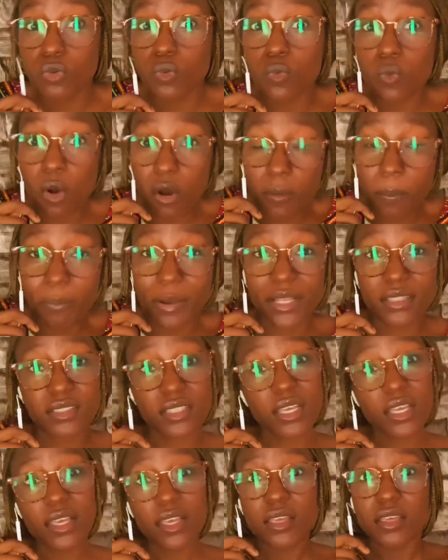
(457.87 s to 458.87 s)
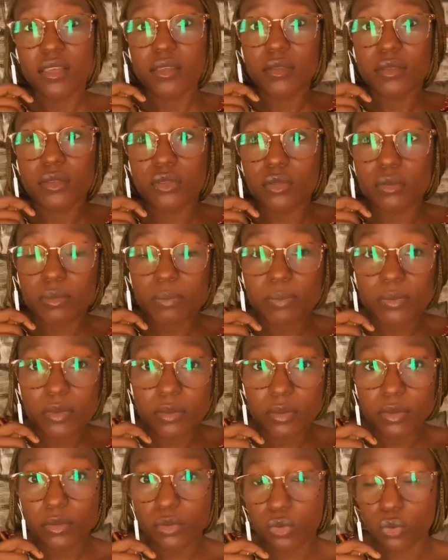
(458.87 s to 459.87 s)
By tomorrow, I'm going to
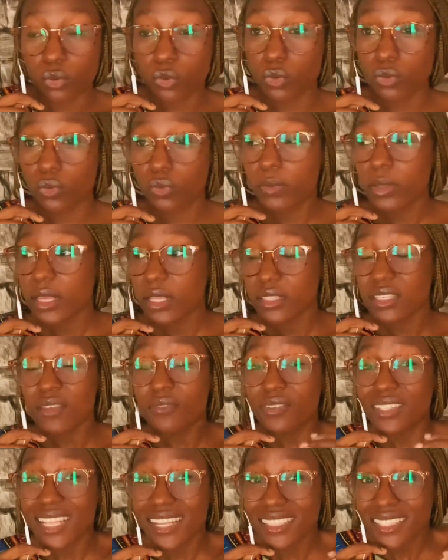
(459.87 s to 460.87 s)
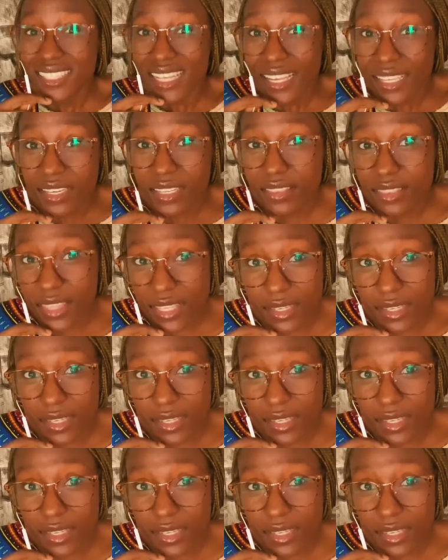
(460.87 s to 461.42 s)
upload the part 2 of this video.